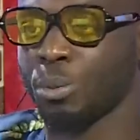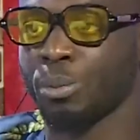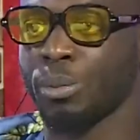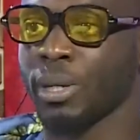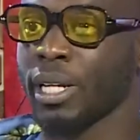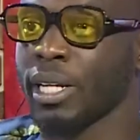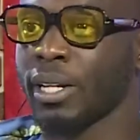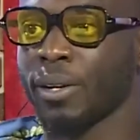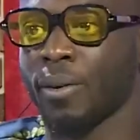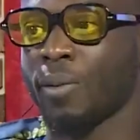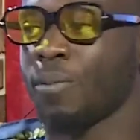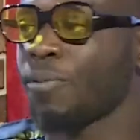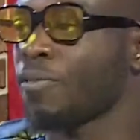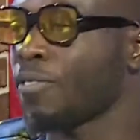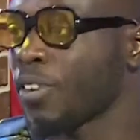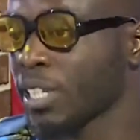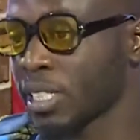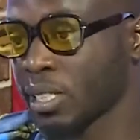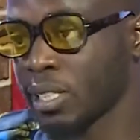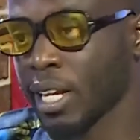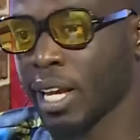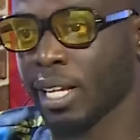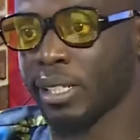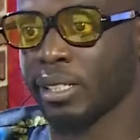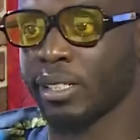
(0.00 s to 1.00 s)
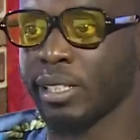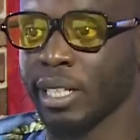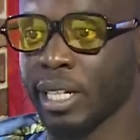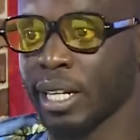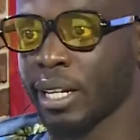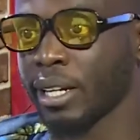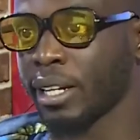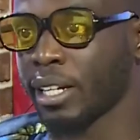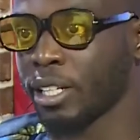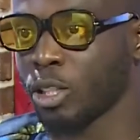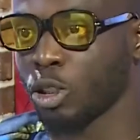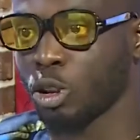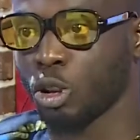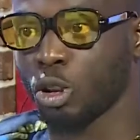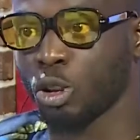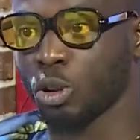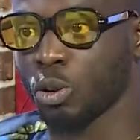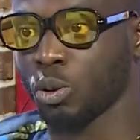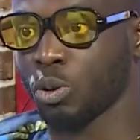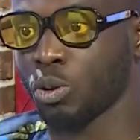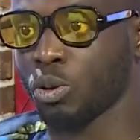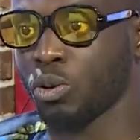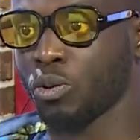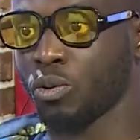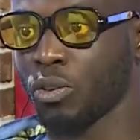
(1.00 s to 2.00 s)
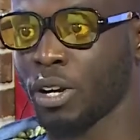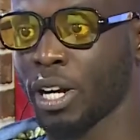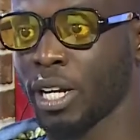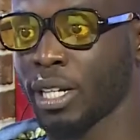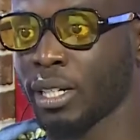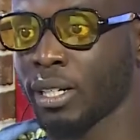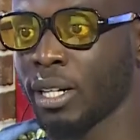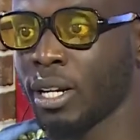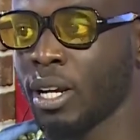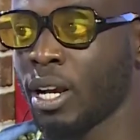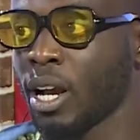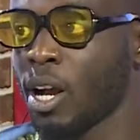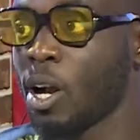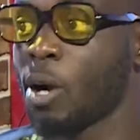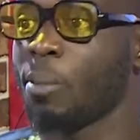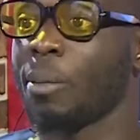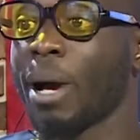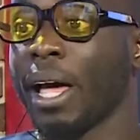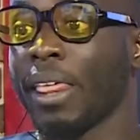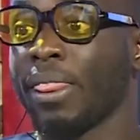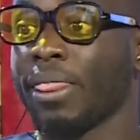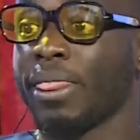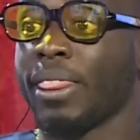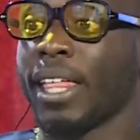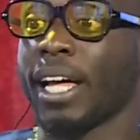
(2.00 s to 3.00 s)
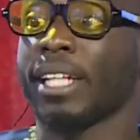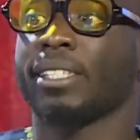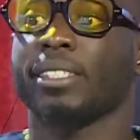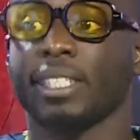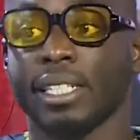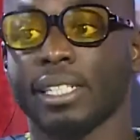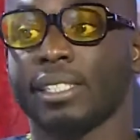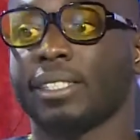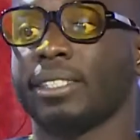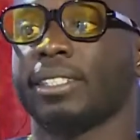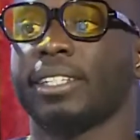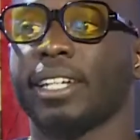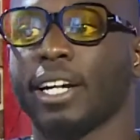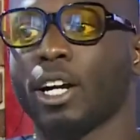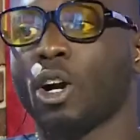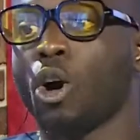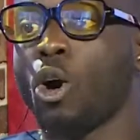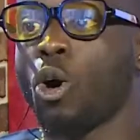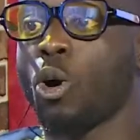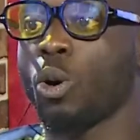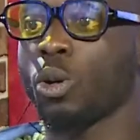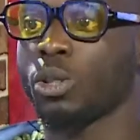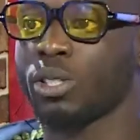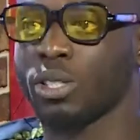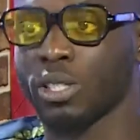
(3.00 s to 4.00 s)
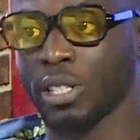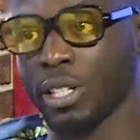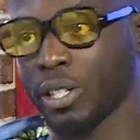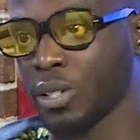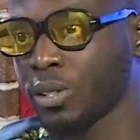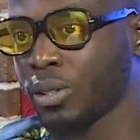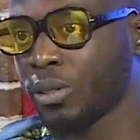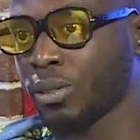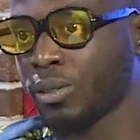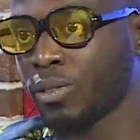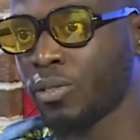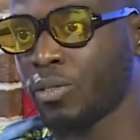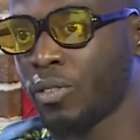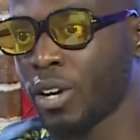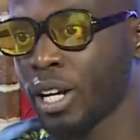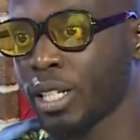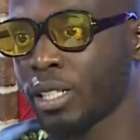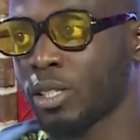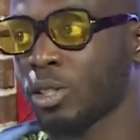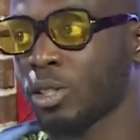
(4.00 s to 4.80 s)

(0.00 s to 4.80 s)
make fantastic leather shoes, right? And that is their core skill, right?